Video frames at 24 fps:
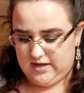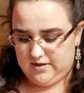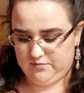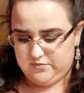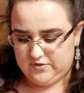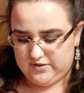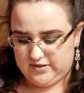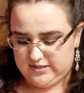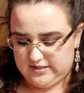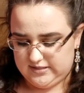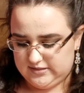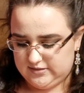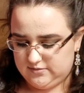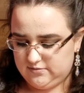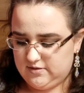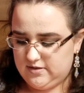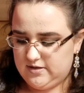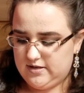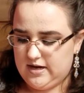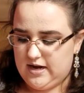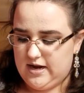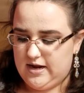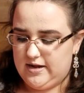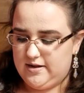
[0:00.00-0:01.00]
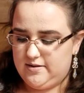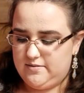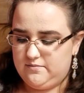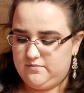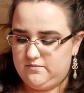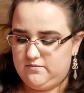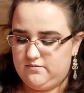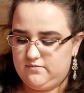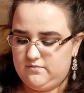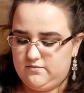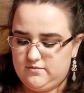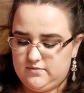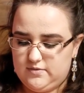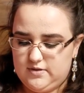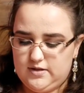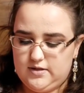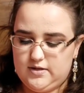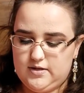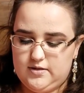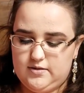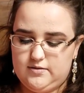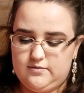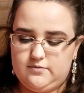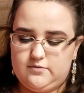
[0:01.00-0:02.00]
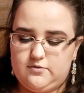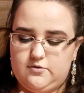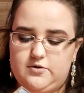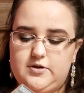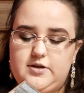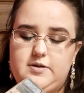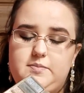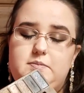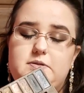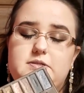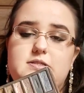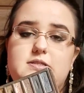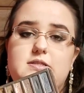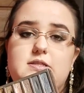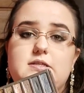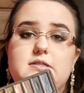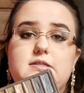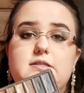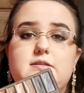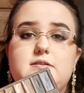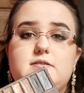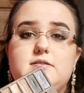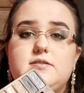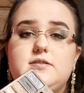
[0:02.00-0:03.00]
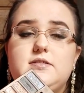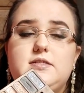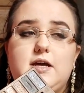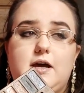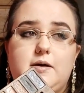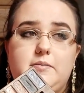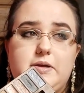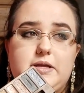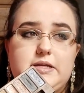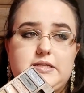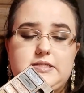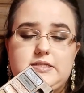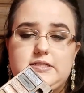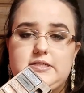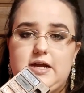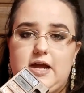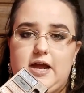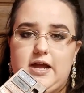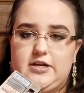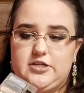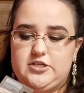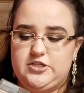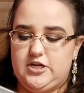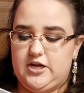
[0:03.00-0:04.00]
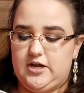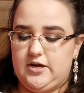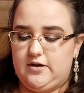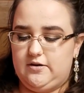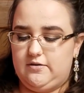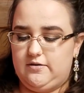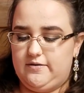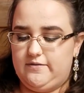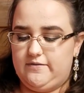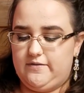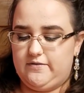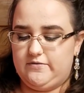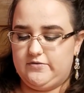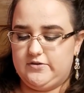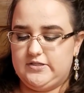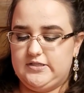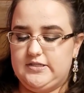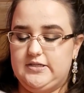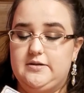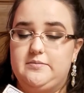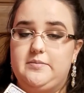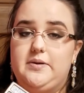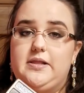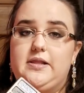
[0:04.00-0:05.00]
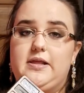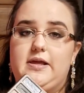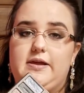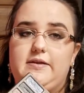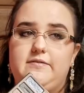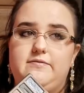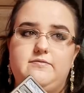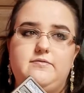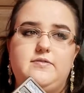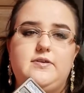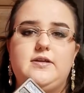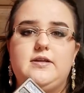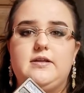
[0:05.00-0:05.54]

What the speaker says: And with this one, Creep is the dumbest eyeshadow I've ever seen in my life.